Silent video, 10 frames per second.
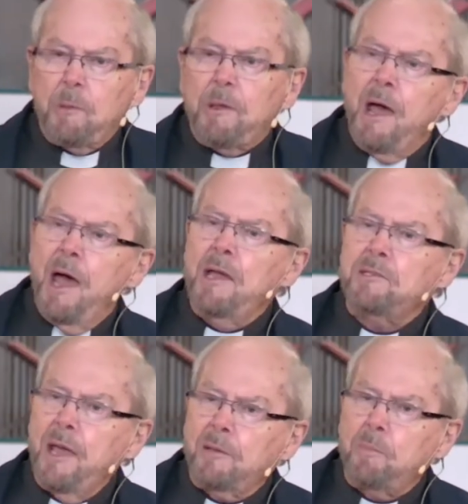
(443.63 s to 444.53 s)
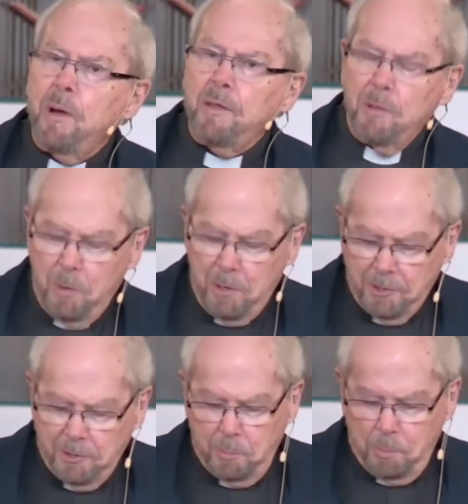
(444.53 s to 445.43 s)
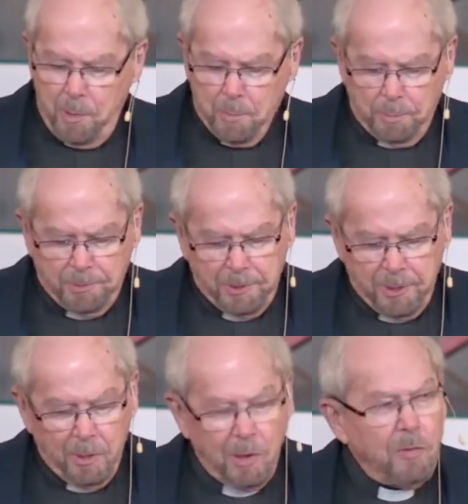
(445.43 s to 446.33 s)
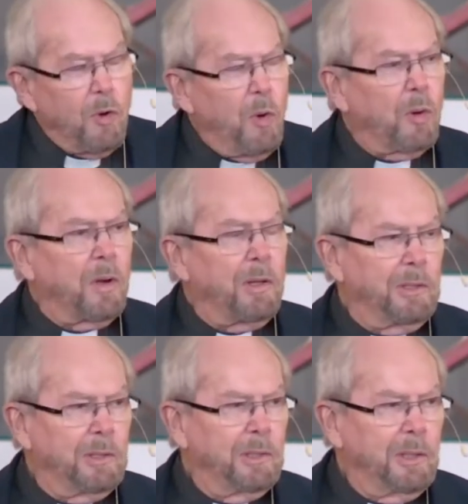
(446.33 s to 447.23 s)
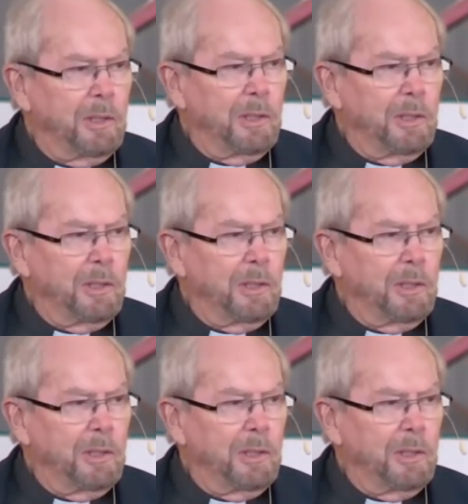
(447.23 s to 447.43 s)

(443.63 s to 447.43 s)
has been hijacked by the worst pimps of all.